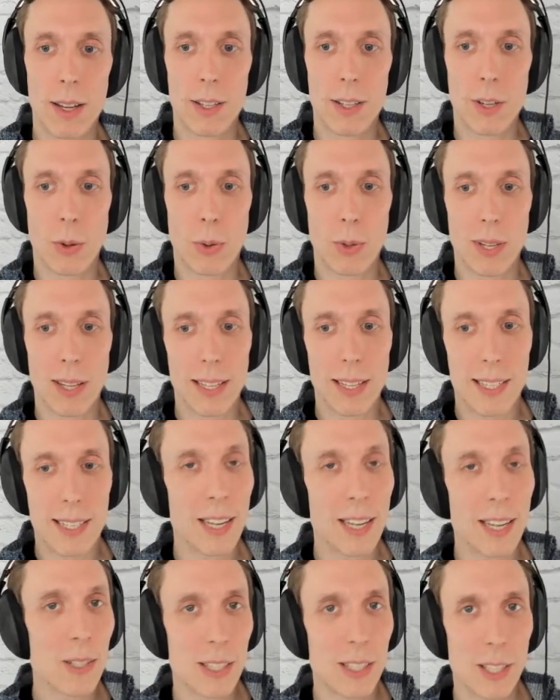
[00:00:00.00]
So
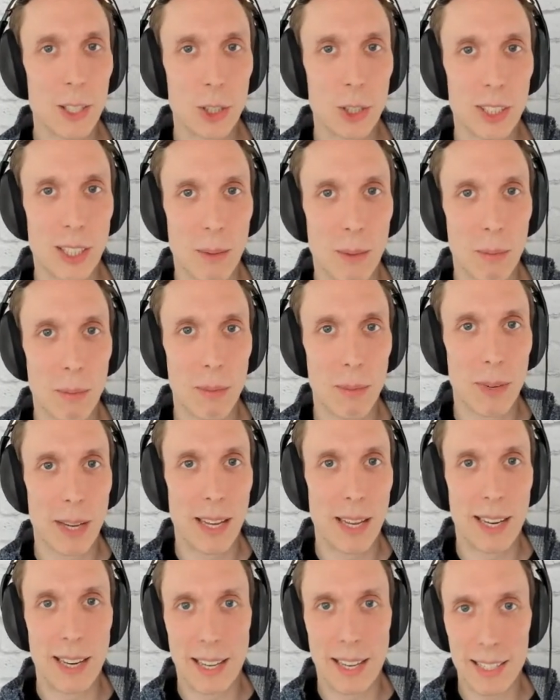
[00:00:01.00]
sales leadership
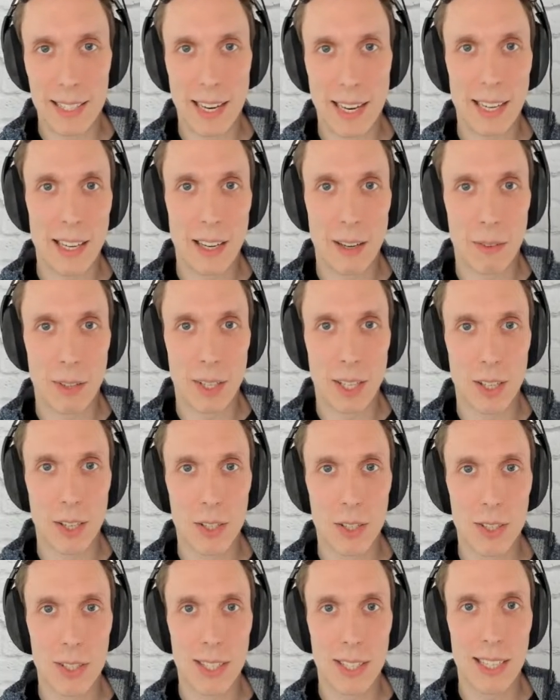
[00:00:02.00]
and executive
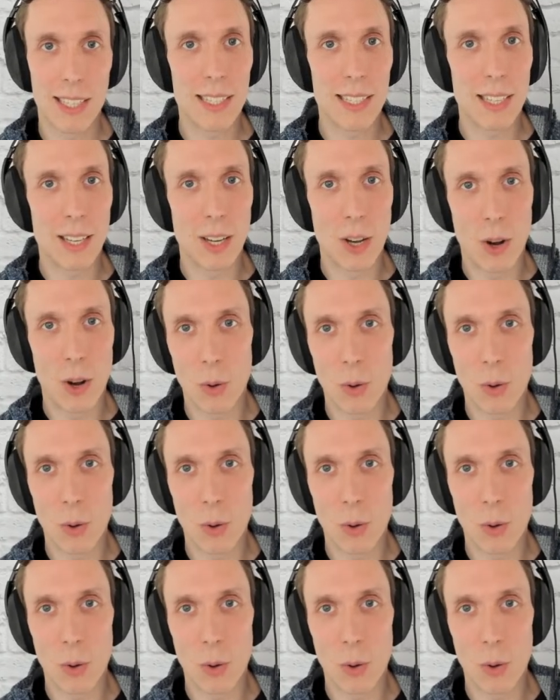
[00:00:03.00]
leaders is the